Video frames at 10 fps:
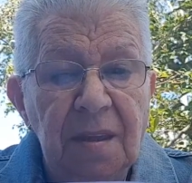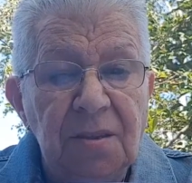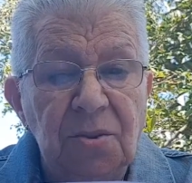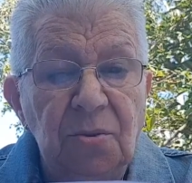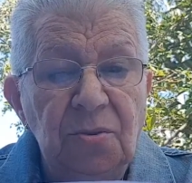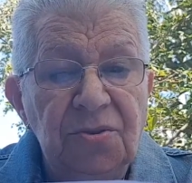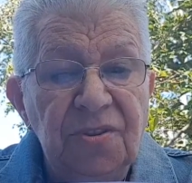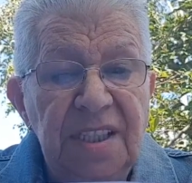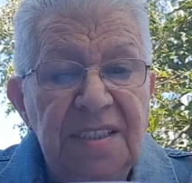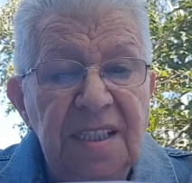The tall
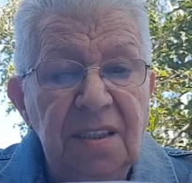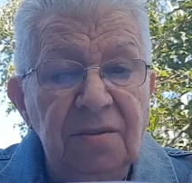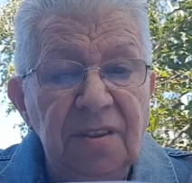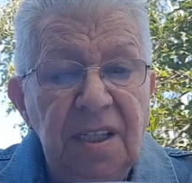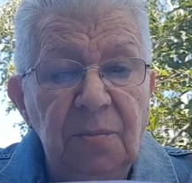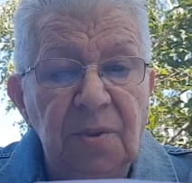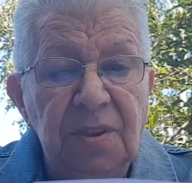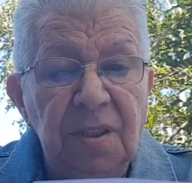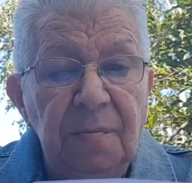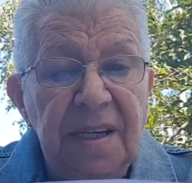trees in the
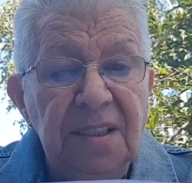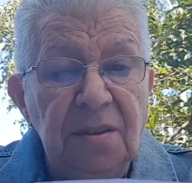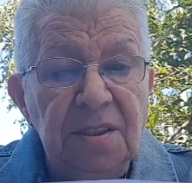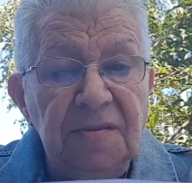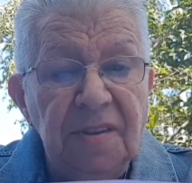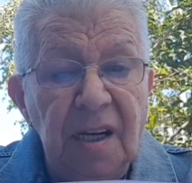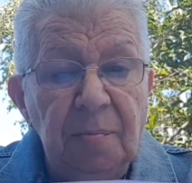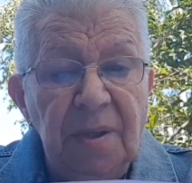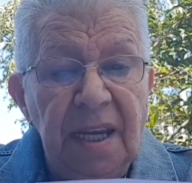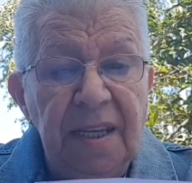greenwood, the meadows for our
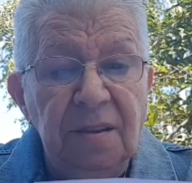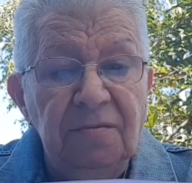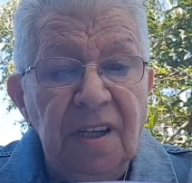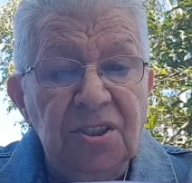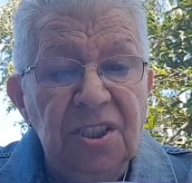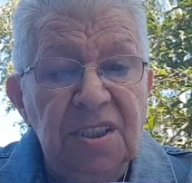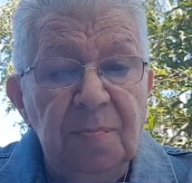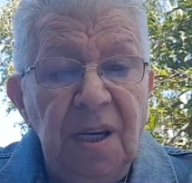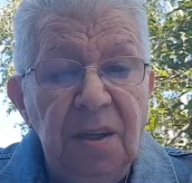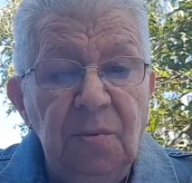play, the rushes
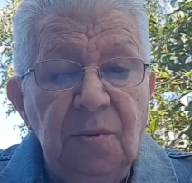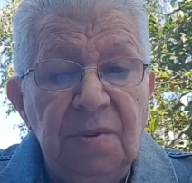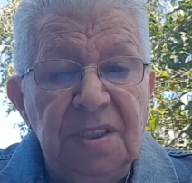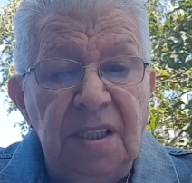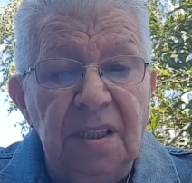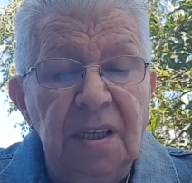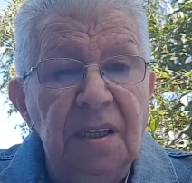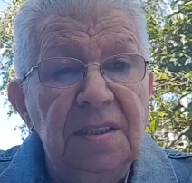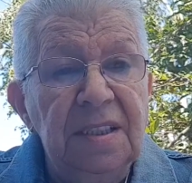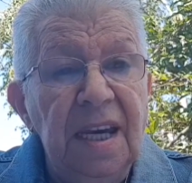by the water,
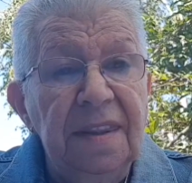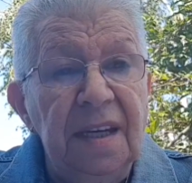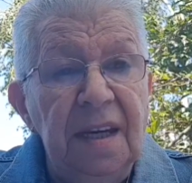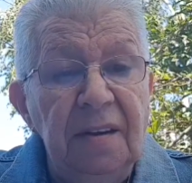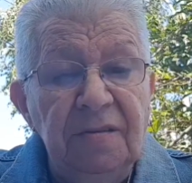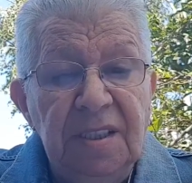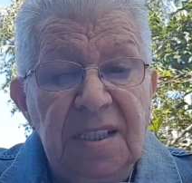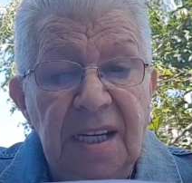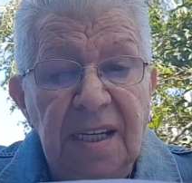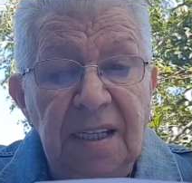together every
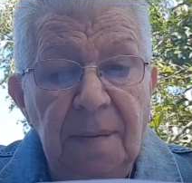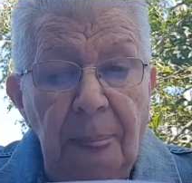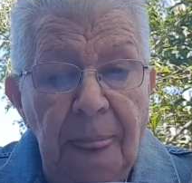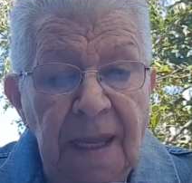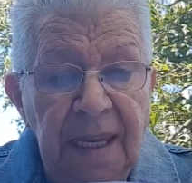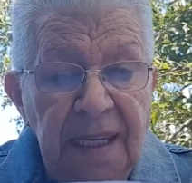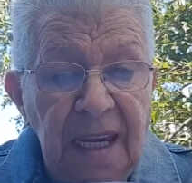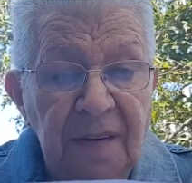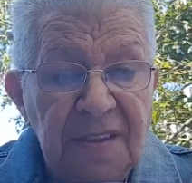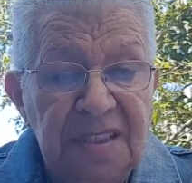day. He
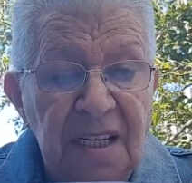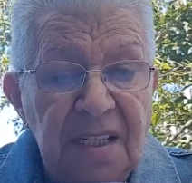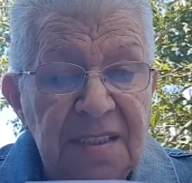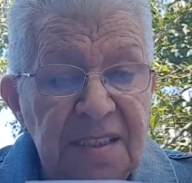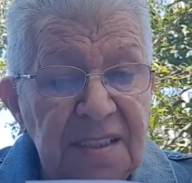gave us eyes